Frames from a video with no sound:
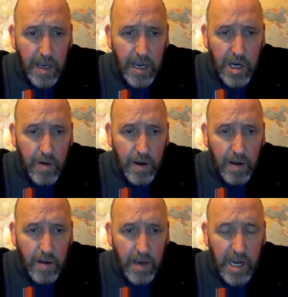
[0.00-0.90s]

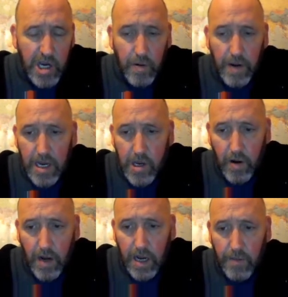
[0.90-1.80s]

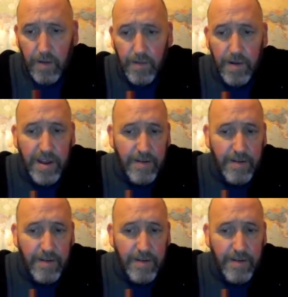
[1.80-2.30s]
SQA came up with.